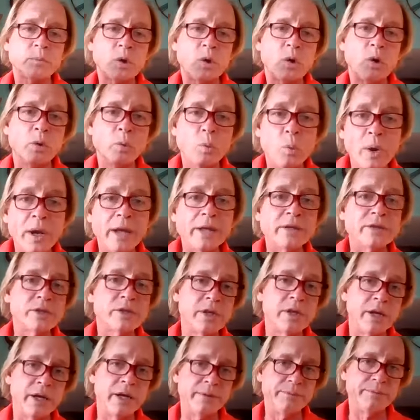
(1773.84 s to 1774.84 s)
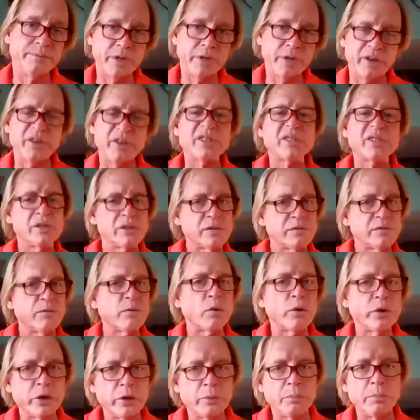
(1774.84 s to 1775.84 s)
Wednesday. Now, this is
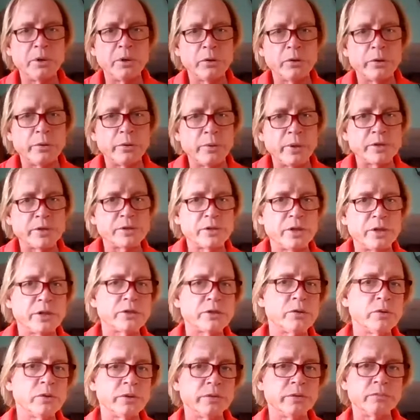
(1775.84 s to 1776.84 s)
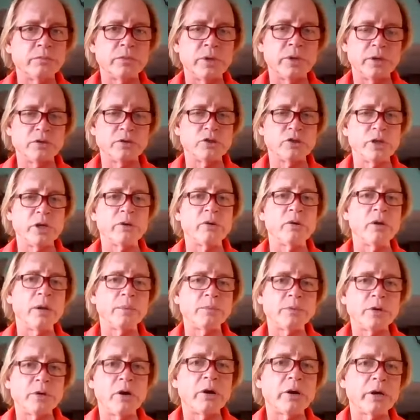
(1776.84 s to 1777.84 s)
for your builder residential in general I'm
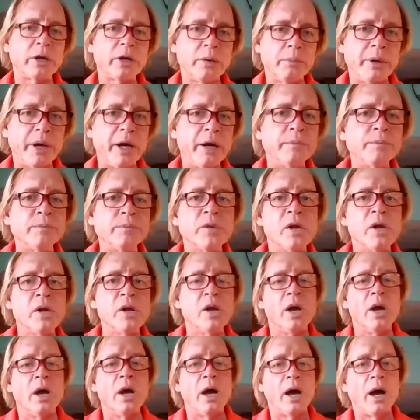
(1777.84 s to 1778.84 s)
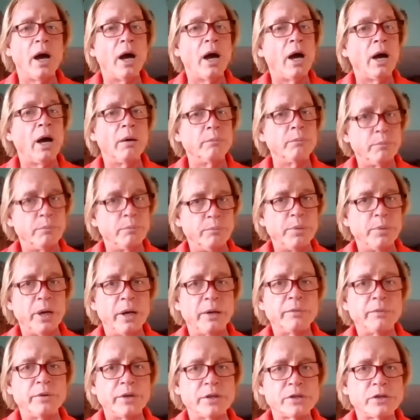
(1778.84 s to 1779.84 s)
talking about.
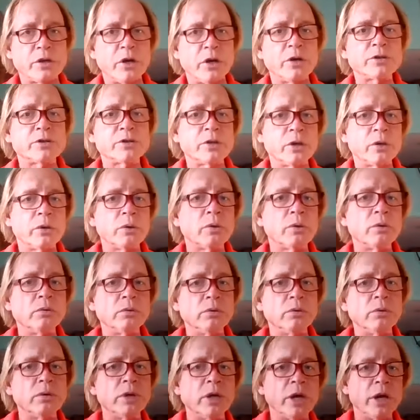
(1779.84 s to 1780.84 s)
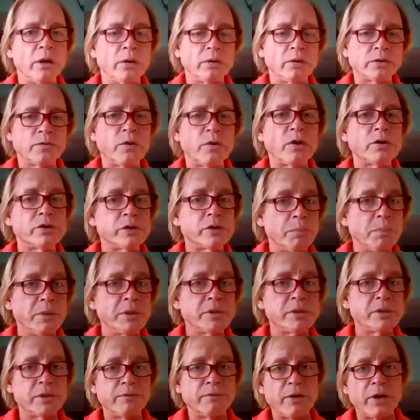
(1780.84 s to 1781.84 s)
But this also, as far as the
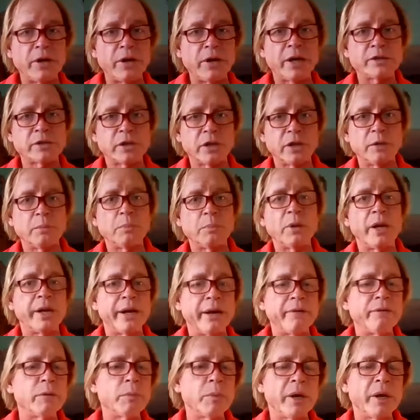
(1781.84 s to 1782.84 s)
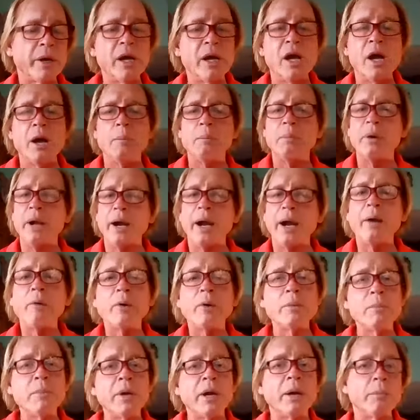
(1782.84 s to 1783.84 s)
business and finance can apply to everybody. But I
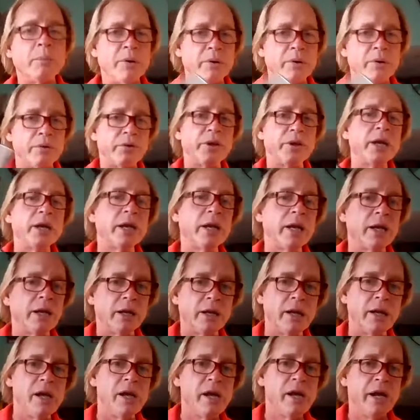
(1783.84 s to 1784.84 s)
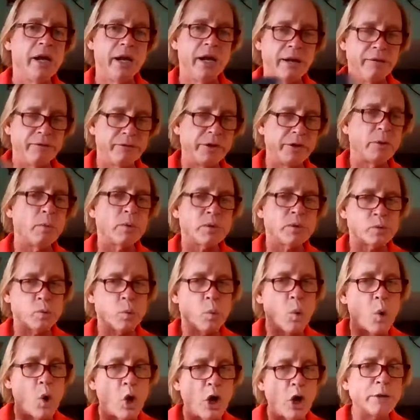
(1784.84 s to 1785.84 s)
remember thinking if there was
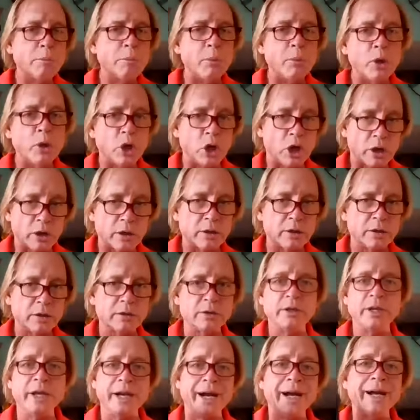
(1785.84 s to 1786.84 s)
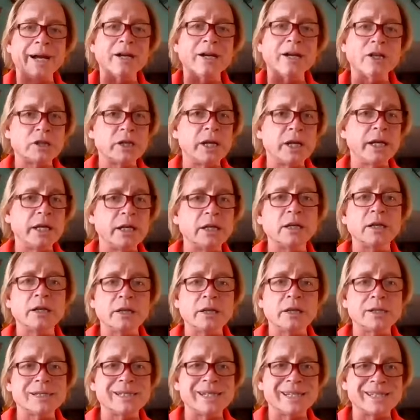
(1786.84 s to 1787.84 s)
one book that I could take into
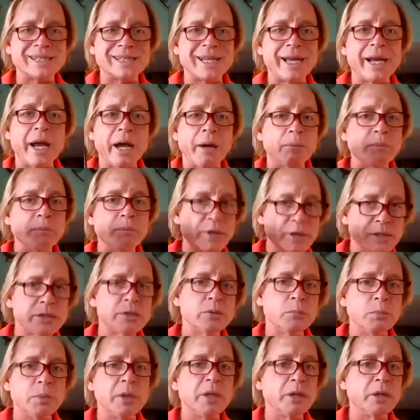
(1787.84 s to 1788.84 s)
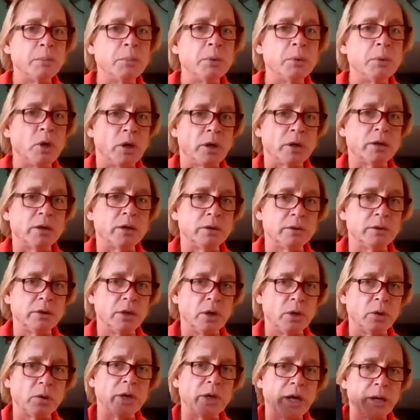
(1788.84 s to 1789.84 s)
this exam, this would be the book.
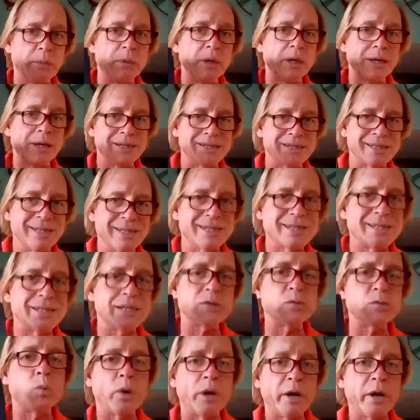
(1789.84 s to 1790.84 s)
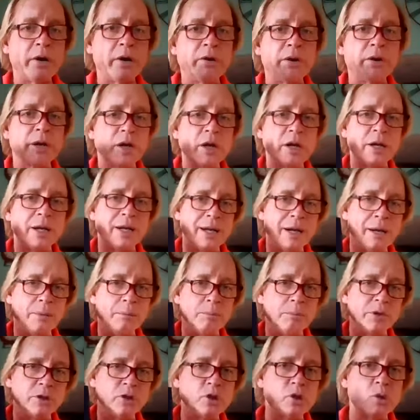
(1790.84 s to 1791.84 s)
Okay, because this is where they're getting a
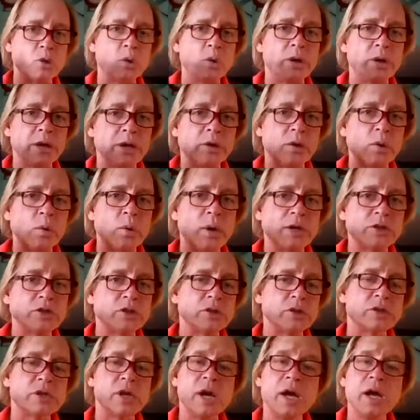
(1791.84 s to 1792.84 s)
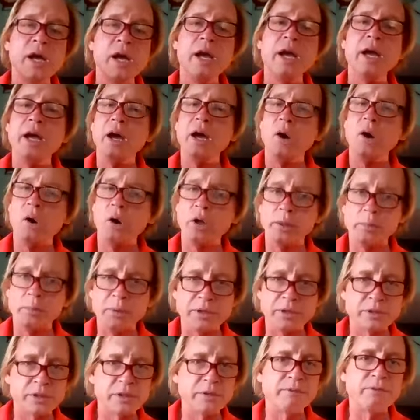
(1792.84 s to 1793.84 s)
majority of the questions on the
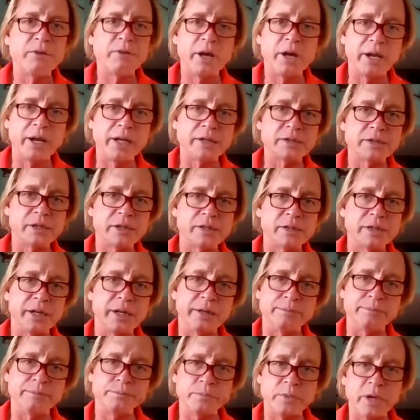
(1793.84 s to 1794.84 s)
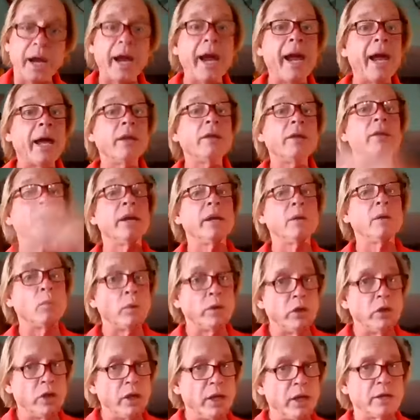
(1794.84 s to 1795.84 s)
business and finance exam. And then
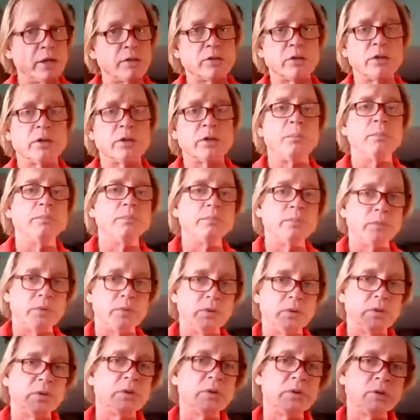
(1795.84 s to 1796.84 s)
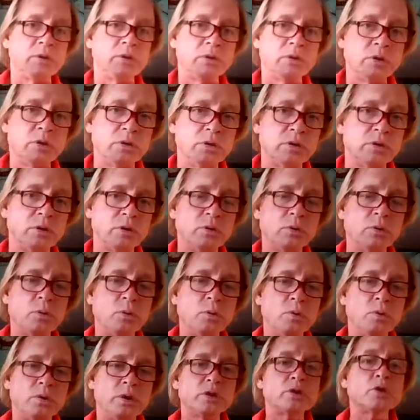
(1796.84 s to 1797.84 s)
when you get to
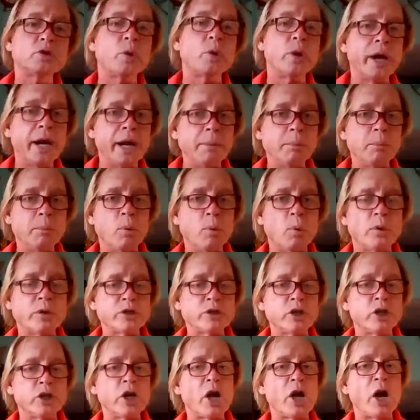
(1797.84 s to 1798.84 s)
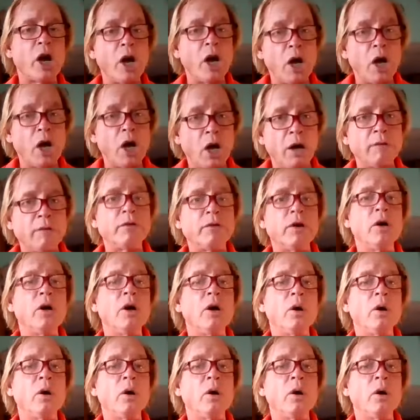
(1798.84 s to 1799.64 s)
the trade portion of